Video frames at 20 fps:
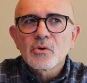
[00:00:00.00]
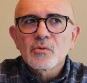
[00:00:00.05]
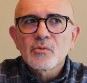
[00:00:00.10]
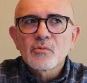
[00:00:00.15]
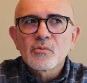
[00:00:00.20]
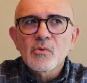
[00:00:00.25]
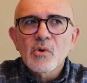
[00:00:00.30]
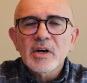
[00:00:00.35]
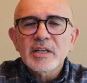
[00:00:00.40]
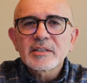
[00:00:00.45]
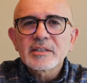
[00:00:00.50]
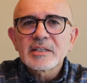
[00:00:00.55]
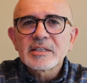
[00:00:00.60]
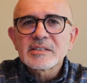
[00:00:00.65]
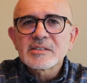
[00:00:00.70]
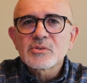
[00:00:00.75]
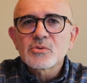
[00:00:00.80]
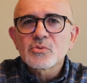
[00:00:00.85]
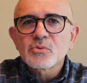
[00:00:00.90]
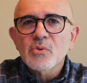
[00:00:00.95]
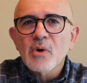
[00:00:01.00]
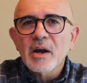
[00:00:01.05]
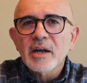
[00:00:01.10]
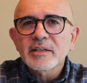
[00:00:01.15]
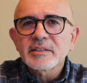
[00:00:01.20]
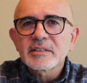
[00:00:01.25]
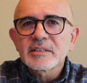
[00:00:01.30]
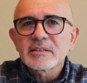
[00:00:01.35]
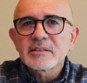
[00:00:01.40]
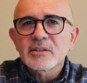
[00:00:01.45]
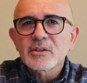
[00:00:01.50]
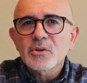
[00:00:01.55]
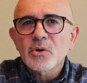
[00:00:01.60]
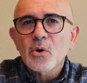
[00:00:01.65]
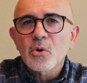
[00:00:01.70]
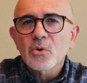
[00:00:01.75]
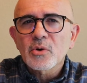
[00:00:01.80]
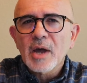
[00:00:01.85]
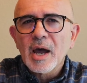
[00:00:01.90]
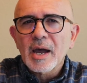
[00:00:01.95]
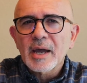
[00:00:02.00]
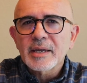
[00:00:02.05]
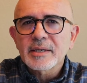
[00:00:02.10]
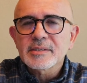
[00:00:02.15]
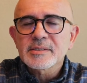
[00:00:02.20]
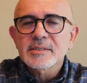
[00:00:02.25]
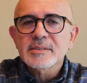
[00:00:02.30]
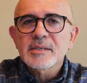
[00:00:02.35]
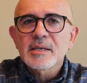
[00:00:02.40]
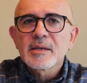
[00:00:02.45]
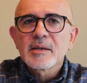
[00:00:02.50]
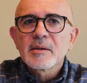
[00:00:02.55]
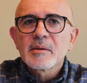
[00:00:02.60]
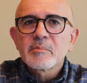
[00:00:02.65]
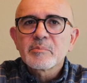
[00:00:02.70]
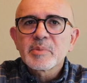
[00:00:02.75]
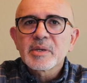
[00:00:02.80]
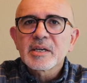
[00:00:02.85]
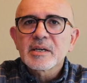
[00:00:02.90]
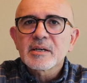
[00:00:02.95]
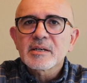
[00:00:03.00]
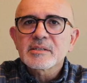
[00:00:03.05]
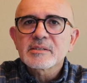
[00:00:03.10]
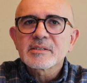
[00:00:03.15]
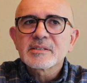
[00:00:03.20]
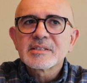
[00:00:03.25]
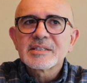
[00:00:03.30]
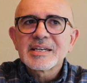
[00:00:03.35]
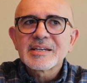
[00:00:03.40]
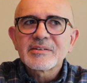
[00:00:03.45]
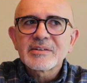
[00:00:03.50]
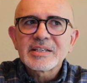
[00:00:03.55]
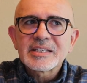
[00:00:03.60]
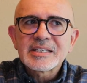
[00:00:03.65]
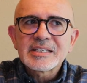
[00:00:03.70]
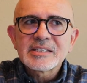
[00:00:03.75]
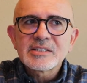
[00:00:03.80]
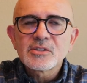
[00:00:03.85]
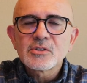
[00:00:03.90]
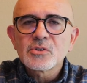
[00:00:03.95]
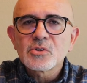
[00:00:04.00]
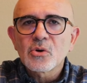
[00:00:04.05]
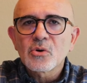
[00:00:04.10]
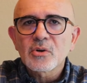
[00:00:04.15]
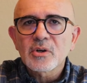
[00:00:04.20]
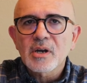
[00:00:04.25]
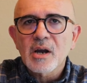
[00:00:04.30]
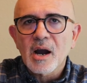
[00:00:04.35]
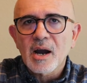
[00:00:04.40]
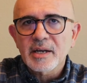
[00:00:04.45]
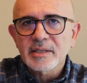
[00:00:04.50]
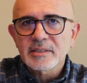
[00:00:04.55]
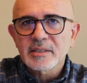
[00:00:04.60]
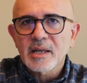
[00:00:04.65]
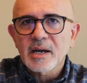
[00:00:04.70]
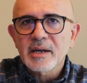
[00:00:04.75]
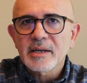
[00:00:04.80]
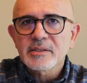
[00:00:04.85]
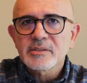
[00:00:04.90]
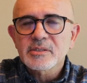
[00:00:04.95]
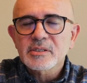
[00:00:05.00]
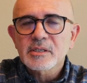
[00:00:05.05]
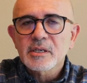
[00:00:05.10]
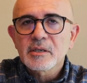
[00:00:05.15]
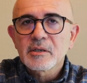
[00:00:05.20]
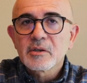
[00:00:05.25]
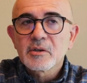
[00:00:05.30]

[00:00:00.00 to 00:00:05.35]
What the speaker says: what is right in their own eyes because there is no guidelines.